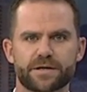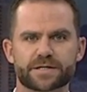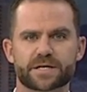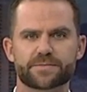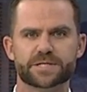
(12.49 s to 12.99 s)

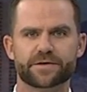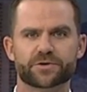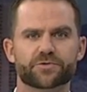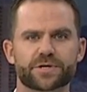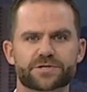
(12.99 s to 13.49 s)
This comes
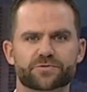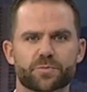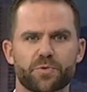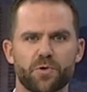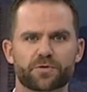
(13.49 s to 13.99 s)
after a recent
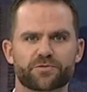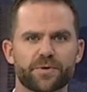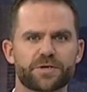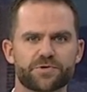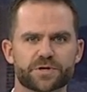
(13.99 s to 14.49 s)
report
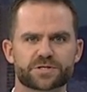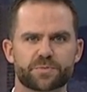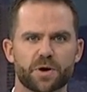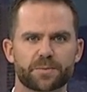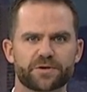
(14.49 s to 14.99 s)
from the U.S.
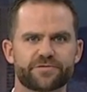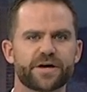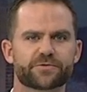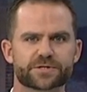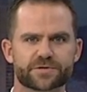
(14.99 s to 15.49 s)
Department of
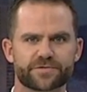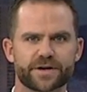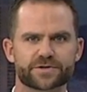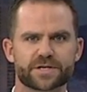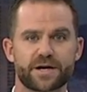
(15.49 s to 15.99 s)
Veterans
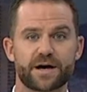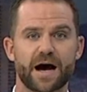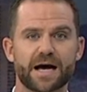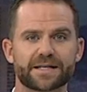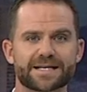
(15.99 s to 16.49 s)
Affairs
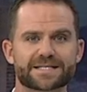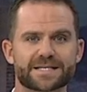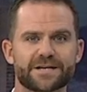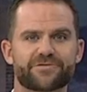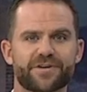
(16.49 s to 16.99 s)

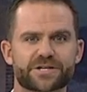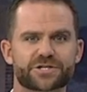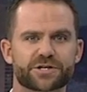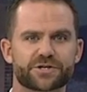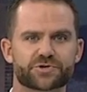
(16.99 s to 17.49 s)
highlights
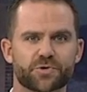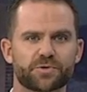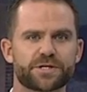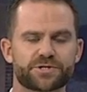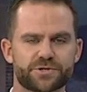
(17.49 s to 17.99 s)
infection
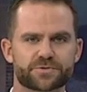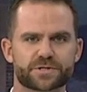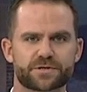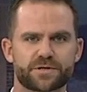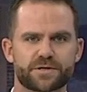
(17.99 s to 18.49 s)
control
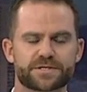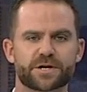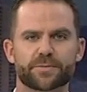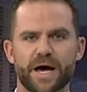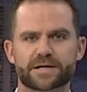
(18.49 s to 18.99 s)
issues.
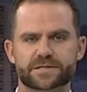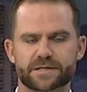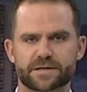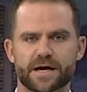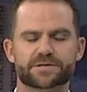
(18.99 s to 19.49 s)
Sara
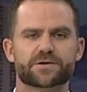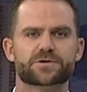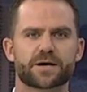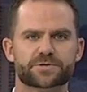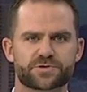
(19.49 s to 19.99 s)
Mattison has our
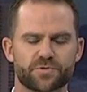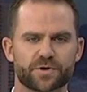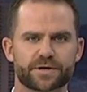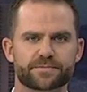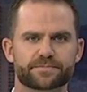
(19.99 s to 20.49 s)
top story.